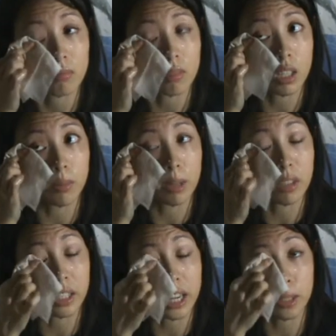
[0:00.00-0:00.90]

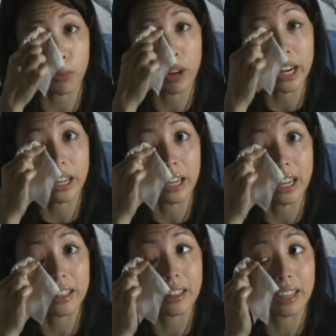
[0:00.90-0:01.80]
Sometimes it gets right
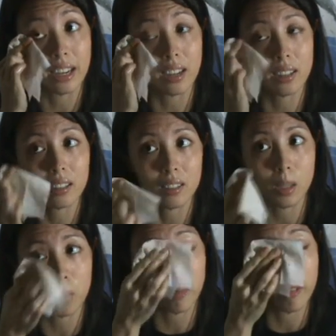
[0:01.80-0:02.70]
in there,
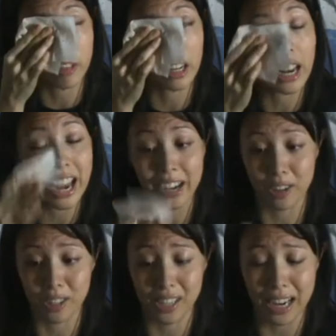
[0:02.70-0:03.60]
some of the
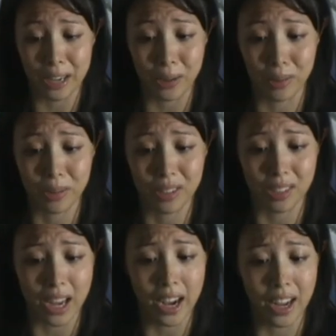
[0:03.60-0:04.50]
liners that I use,
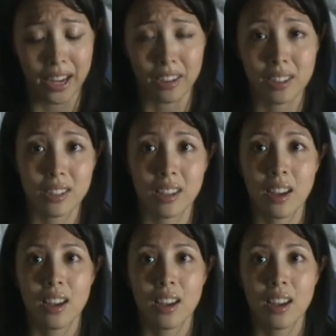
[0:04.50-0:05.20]
the eyeliners.